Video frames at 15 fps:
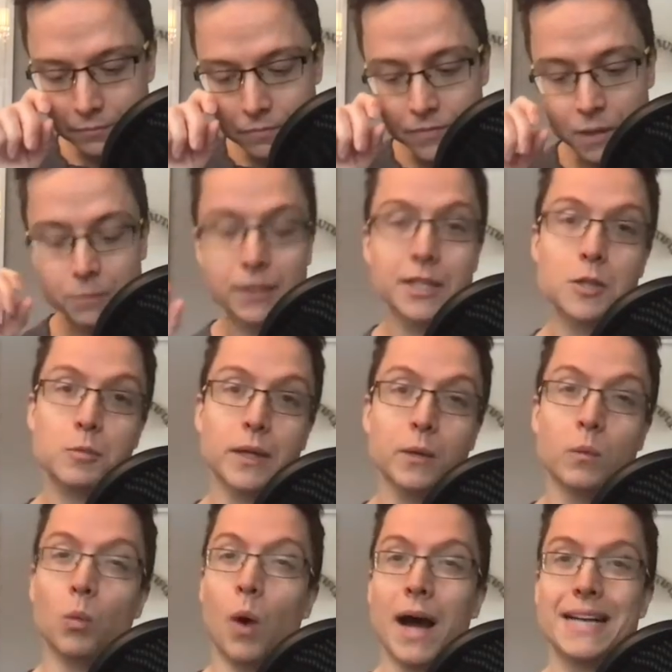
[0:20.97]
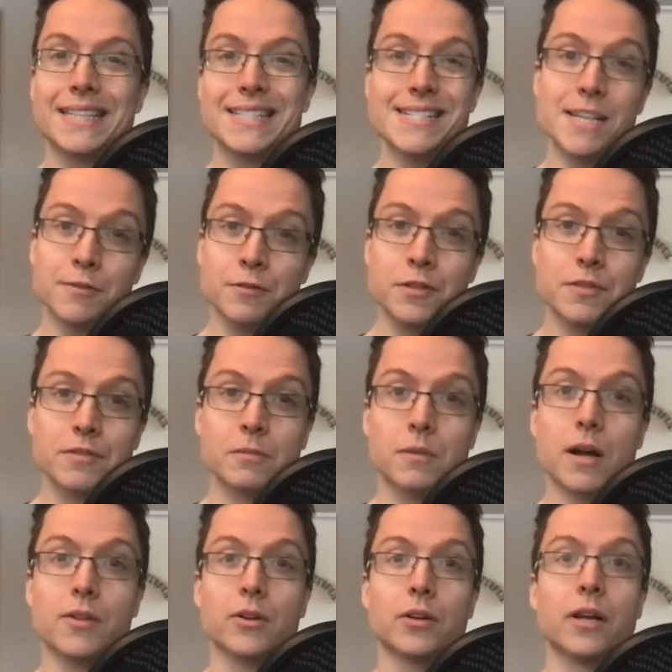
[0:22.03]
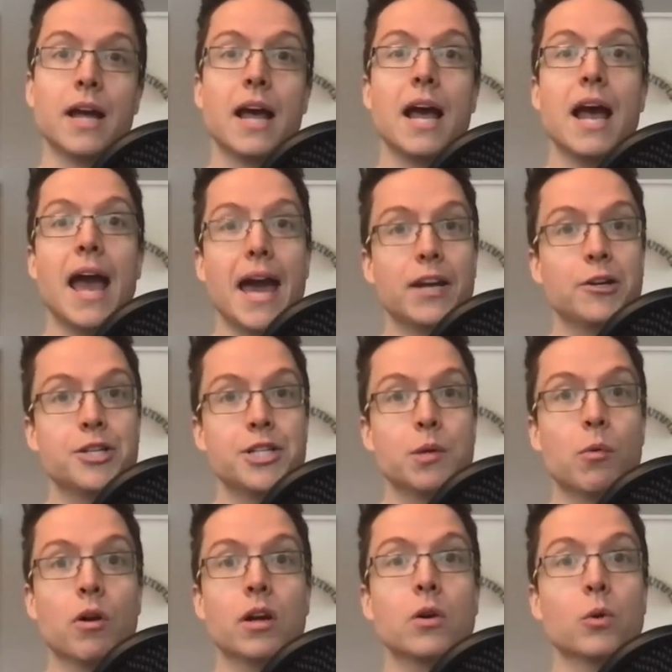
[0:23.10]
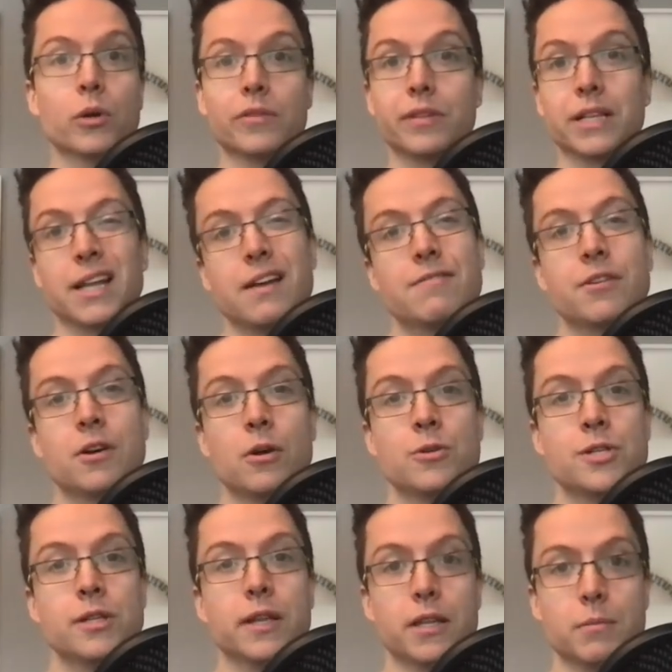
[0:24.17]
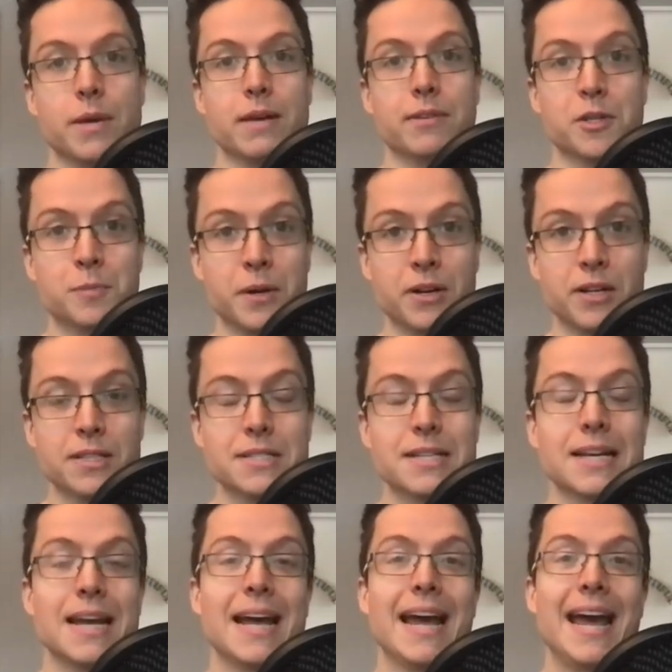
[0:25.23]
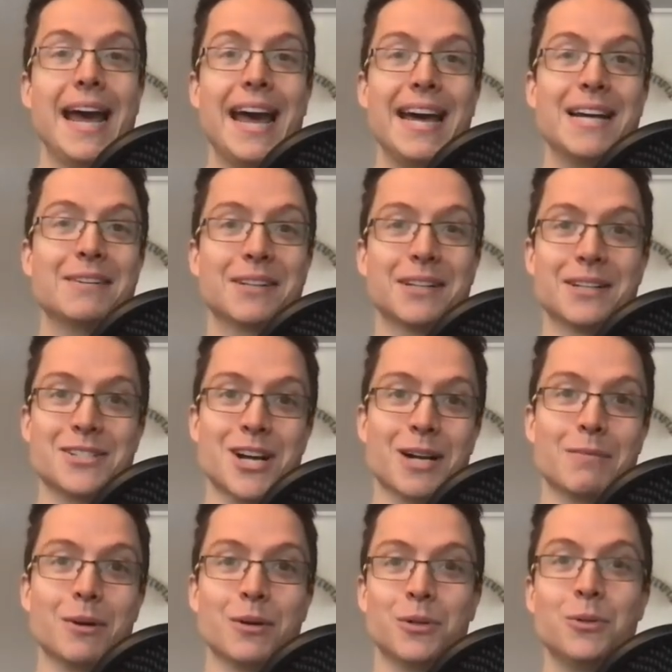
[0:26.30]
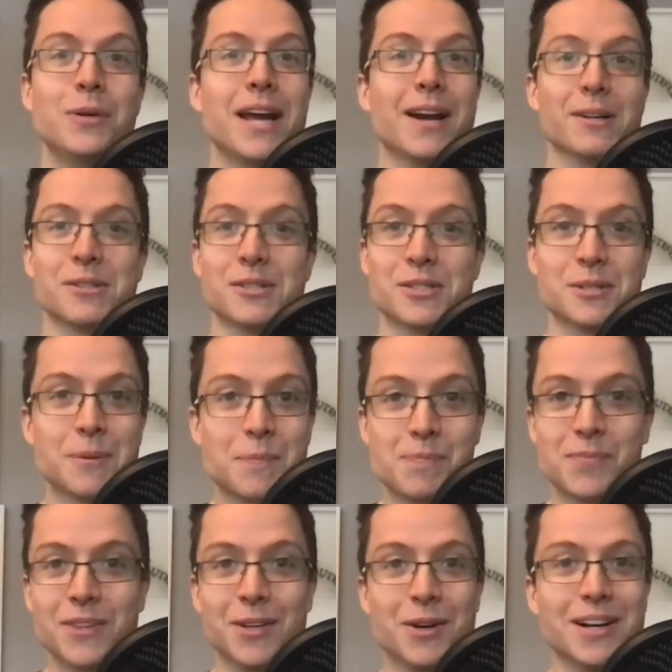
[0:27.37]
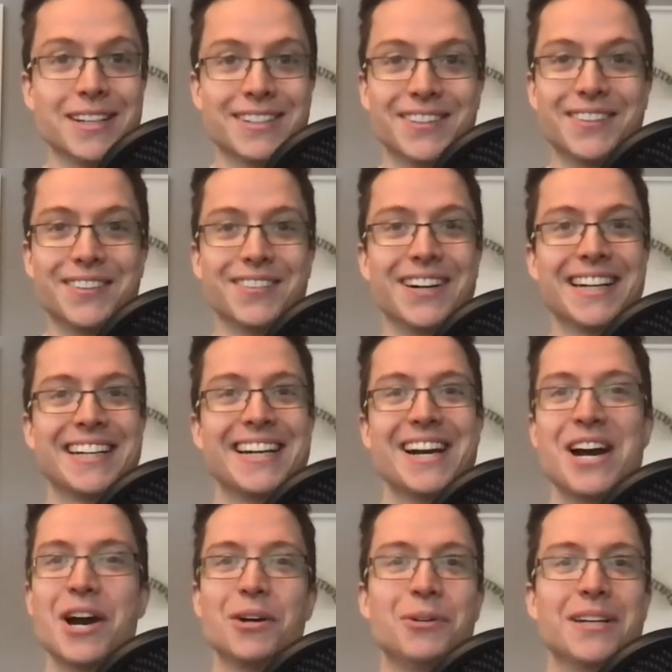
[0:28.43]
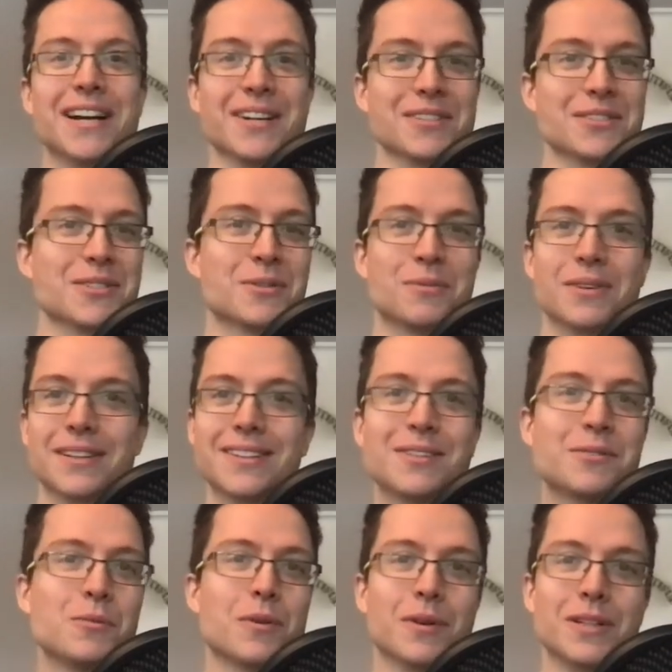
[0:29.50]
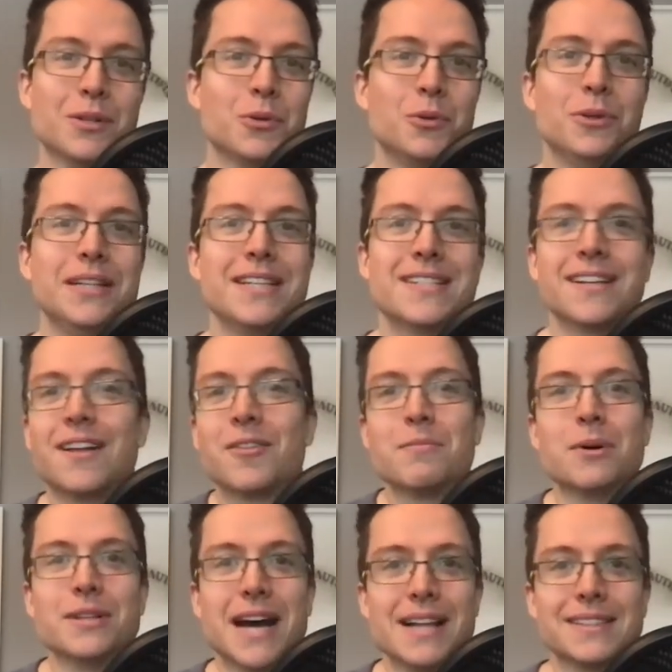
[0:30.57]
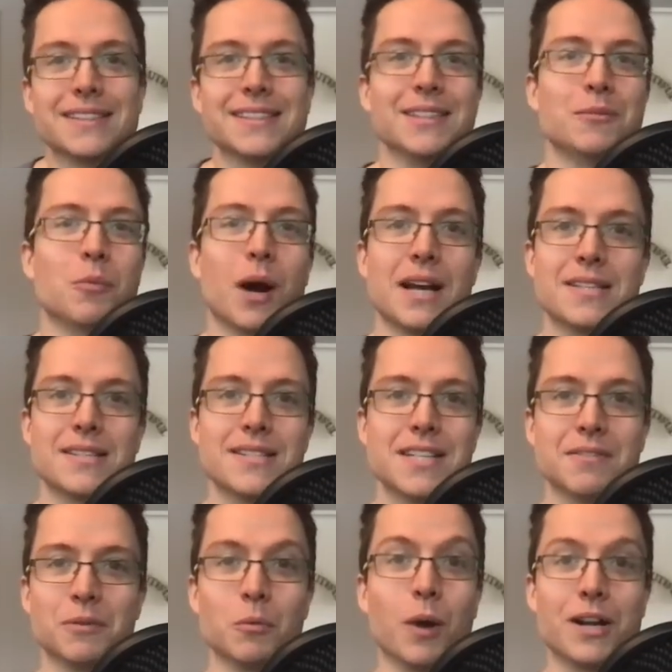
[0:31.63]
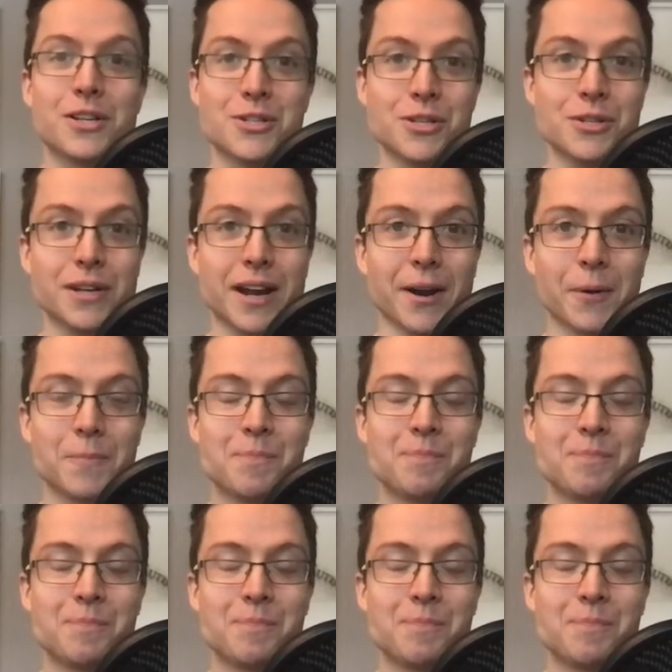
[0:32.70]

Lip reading: I'm going to explain why it's different from other energy work or even life coaching that you may have experienced. And I'm going to talk about who cares? Who cares? Who needs another modality? Why is this different? Why should you care?